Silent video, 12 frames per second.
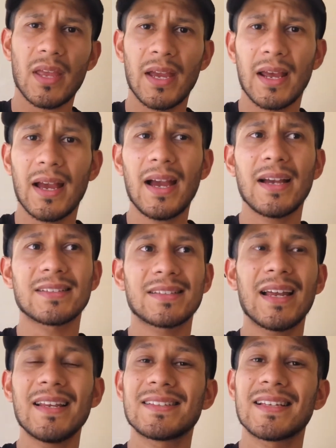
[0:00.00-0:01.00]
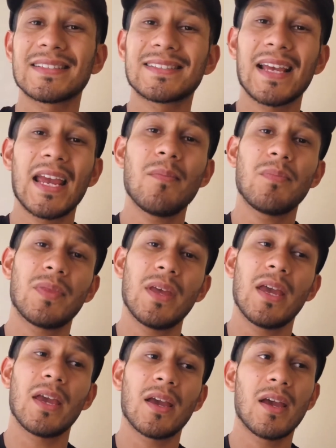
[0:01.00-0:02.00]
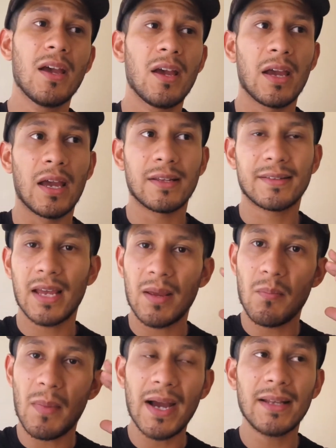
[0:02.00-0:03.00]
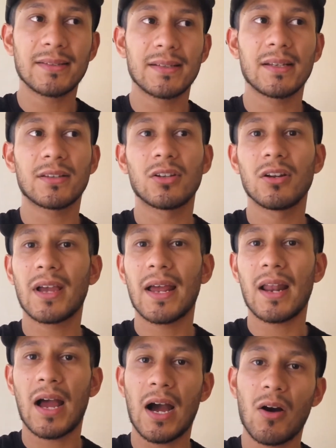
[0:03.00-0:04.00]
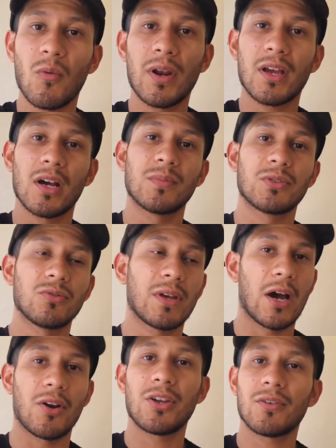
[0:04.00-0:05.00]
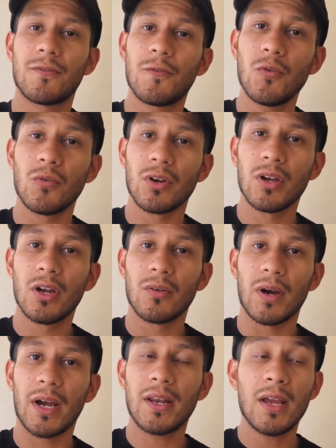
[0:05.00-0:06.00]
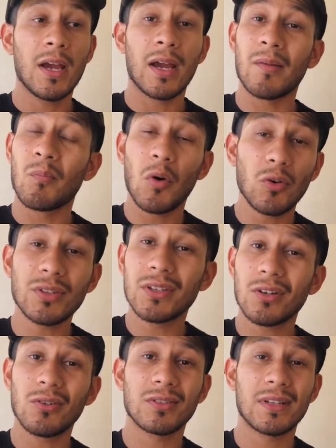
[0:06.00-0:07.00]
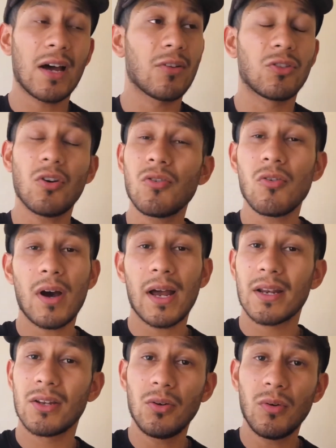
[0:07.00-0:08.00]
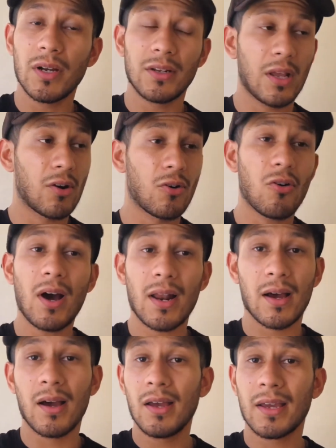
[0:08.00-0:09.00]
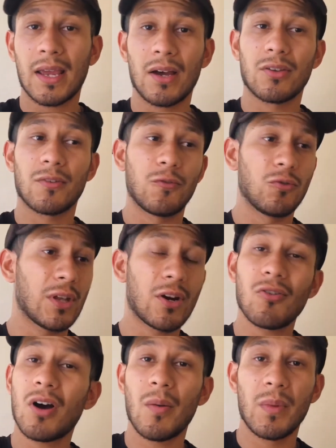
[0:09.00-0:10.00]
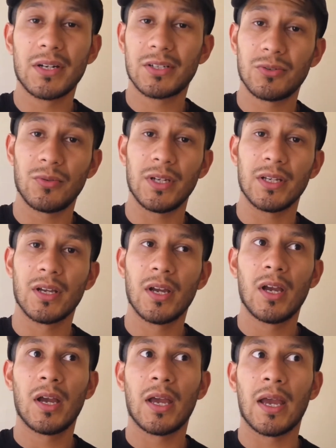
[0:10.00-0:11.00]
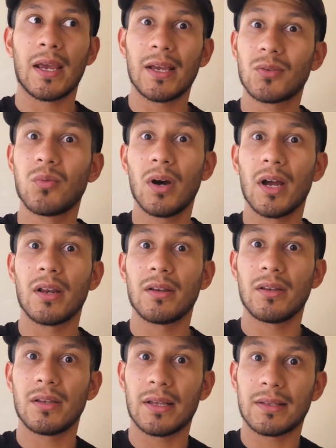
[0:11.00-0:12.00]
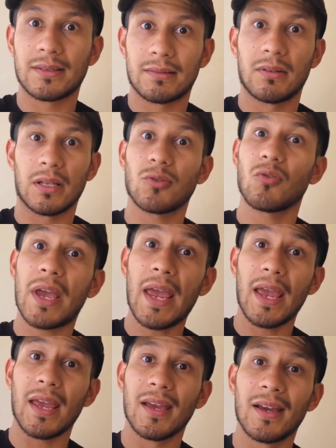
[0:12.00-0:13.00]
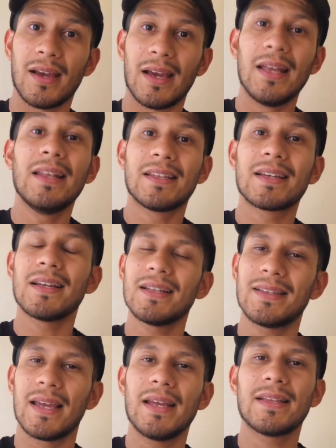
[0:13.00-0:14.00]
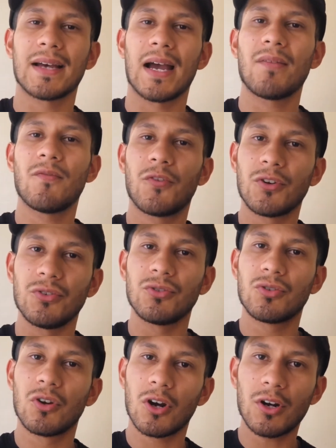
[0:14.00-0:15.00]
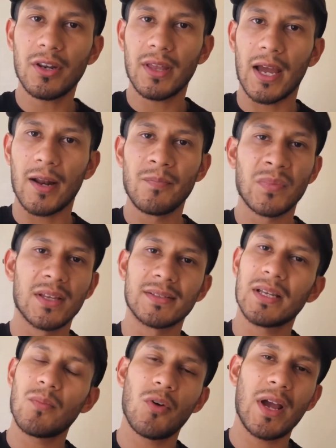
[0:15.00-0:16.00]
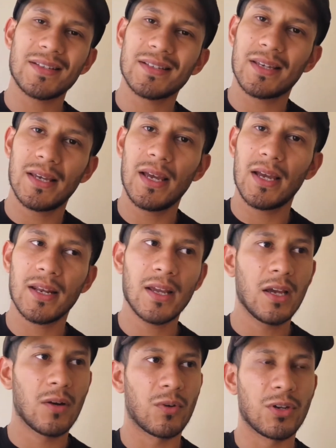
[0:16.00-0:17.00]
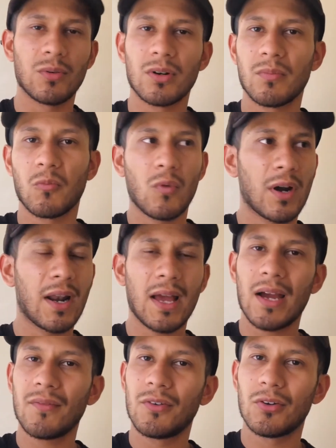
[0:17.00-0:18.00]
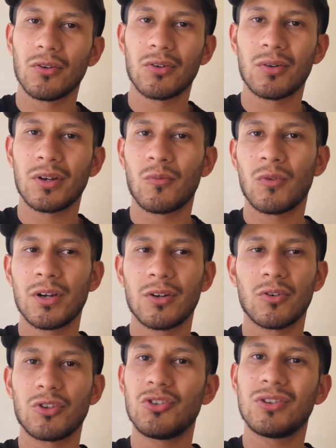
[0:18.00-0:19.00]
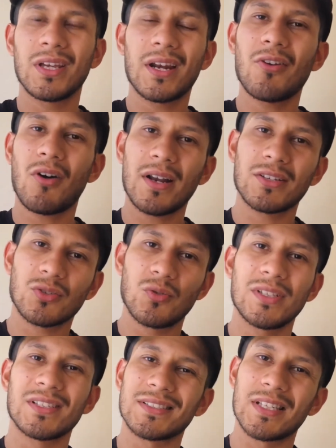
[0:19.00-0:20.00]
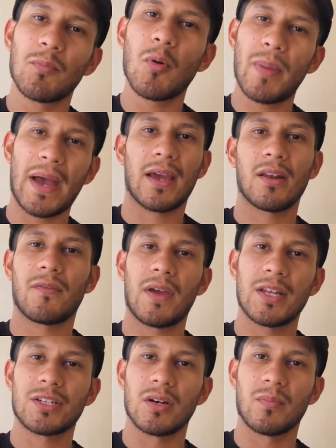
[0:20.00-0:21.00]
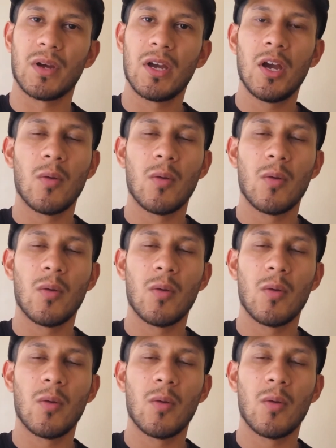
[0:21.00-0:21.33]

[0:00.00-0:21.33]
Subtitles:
And guys, that is the same thing and same mindset to look at how when it comes to counting your food, right? Most adults now don't know how to do it. They don't know how to count their food. They don't know how much to eat. And guess what? That's okay. It's gonna take time for you to learn that. The same way as a kid, when you were a 1.5-year-old or 1-year-old, you didn't know how to squeeze a simple packet of ketchup.